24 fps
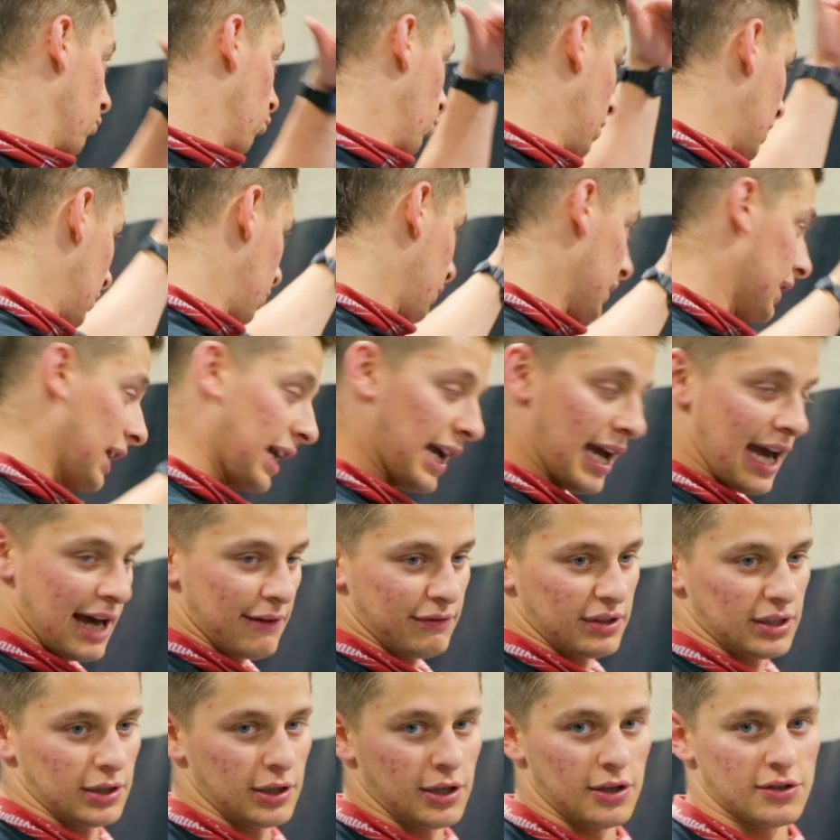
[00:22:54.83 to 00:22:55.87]
when we get
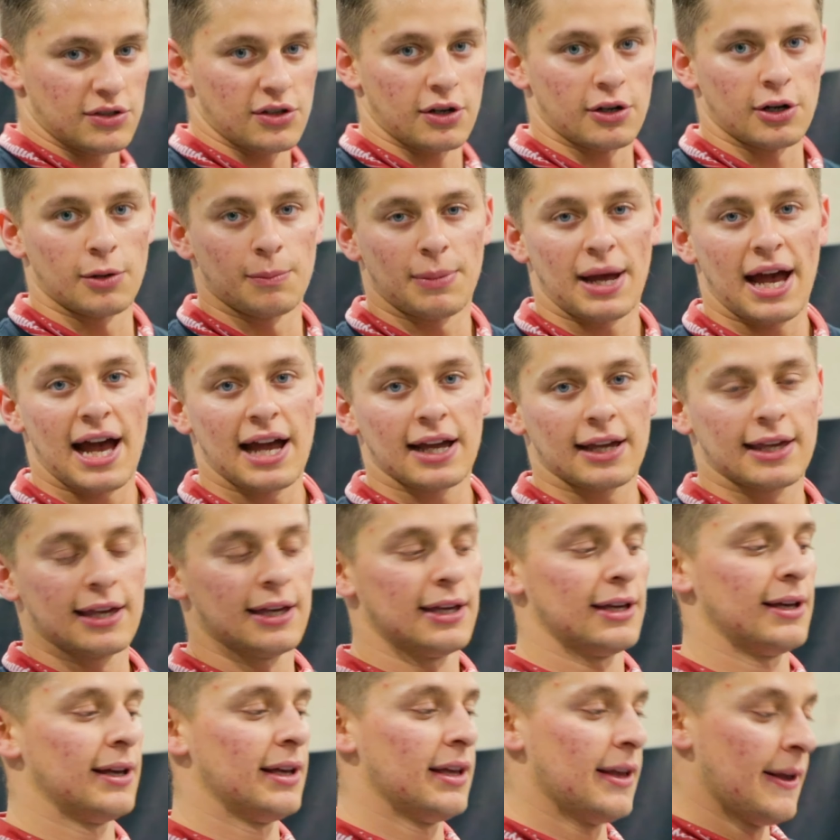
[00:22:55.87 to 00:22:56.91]
heavy loads on our back,
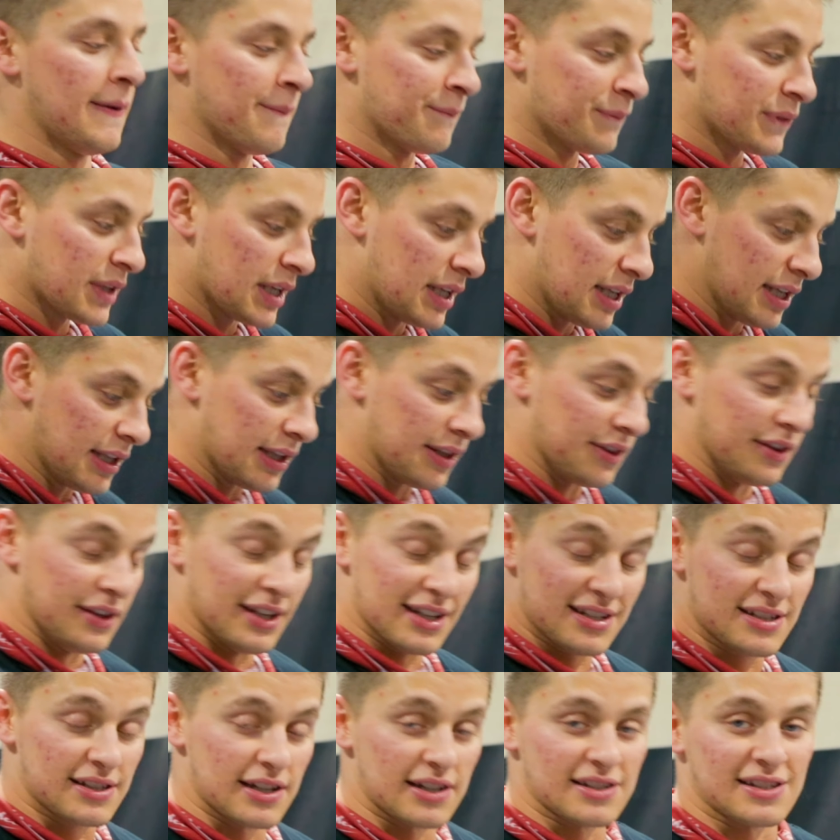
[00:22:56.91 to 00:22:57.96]

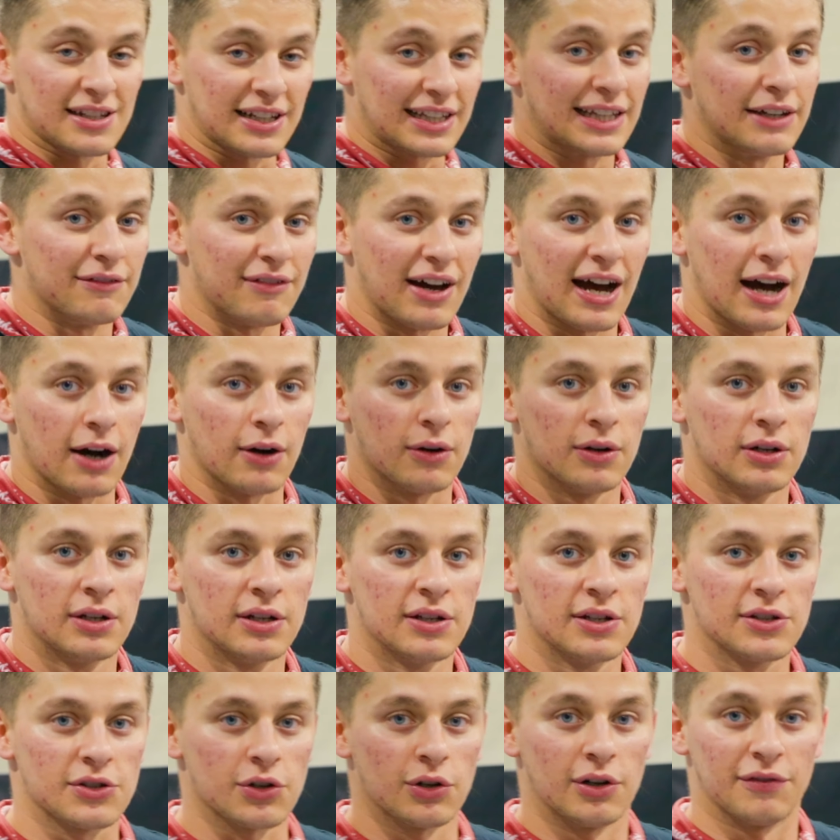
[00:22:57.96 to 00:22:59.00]
this doesn't give out.
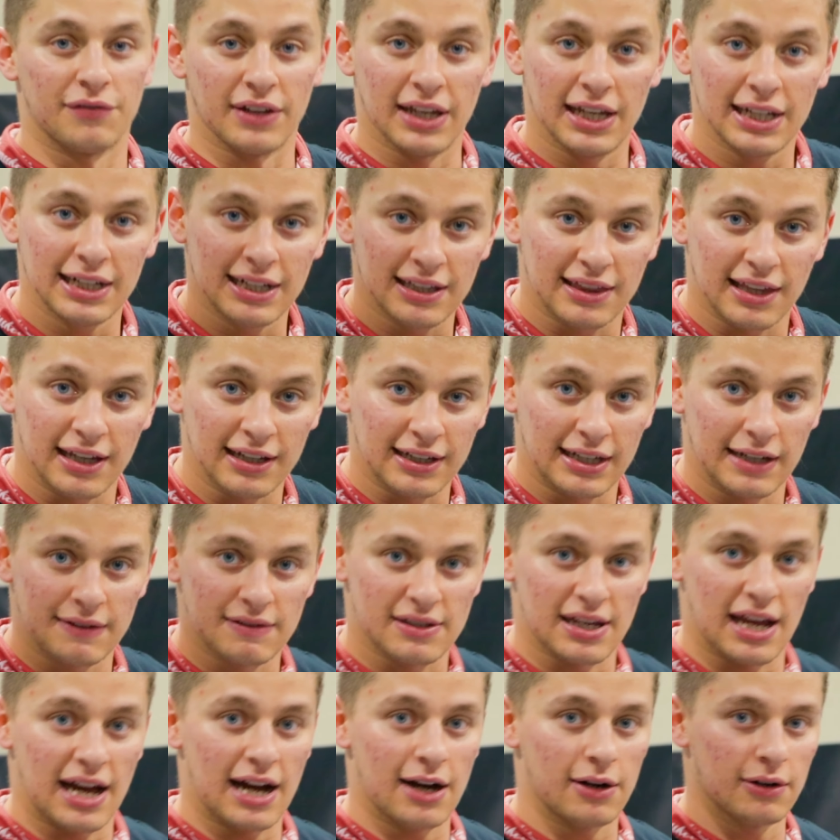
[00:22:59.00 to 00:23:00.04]
So if anything
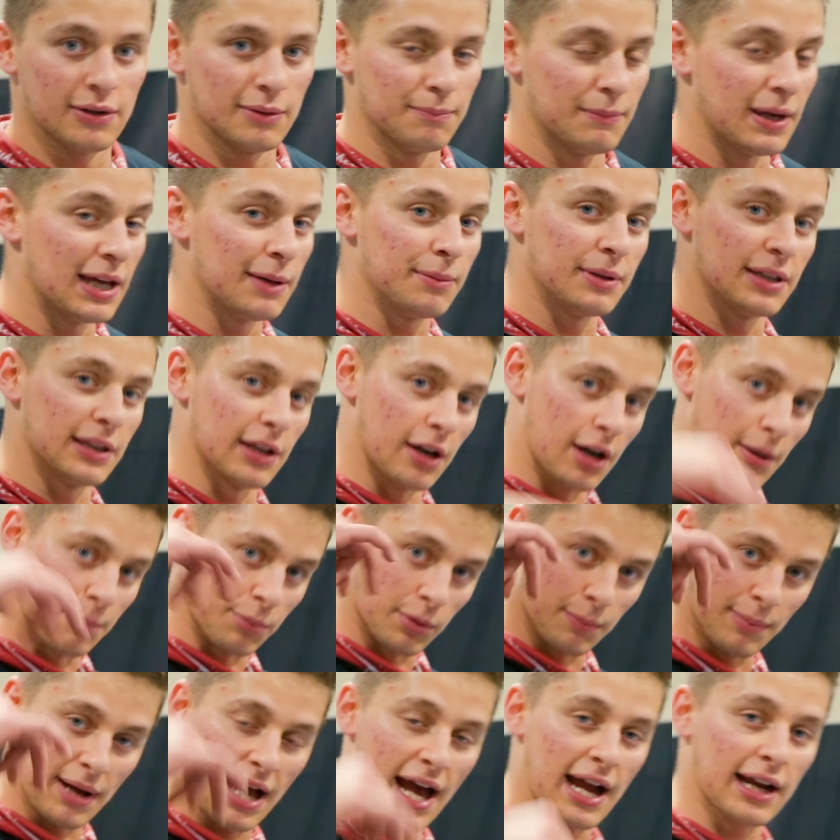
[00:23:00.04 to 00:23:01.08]
gives out, maybe the
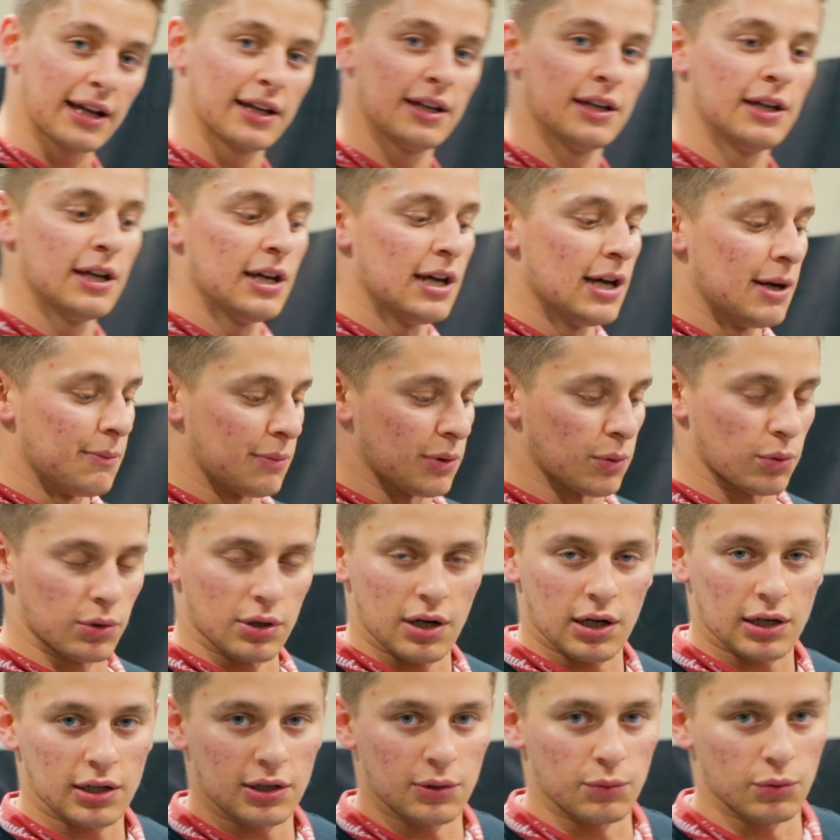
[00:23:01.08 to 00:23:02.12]
upper back, but we're
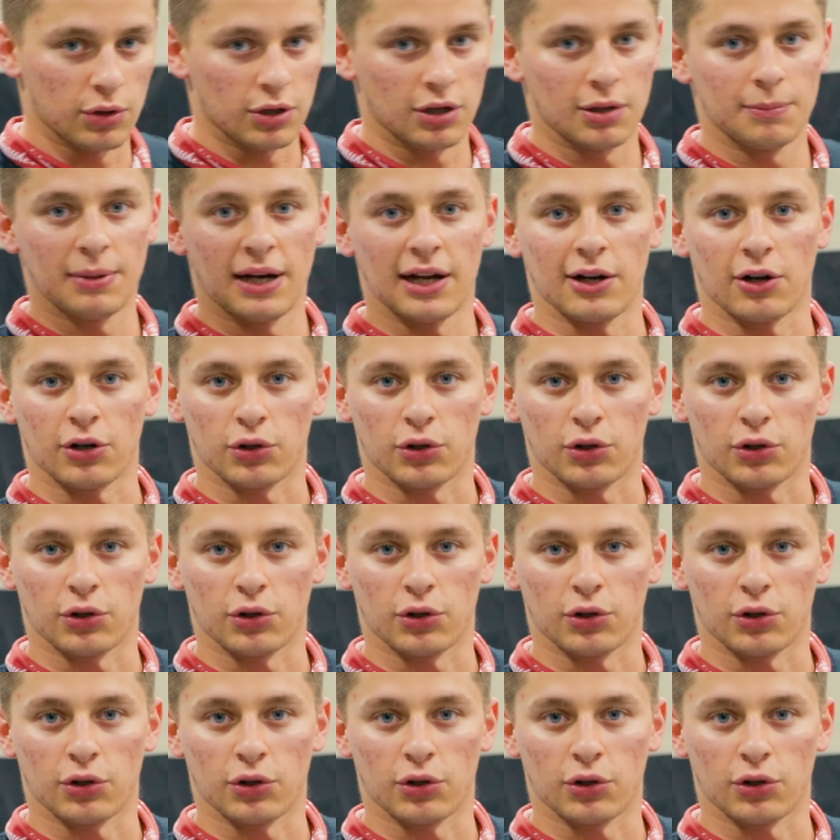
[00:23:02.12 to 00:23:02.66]
not gonna worry about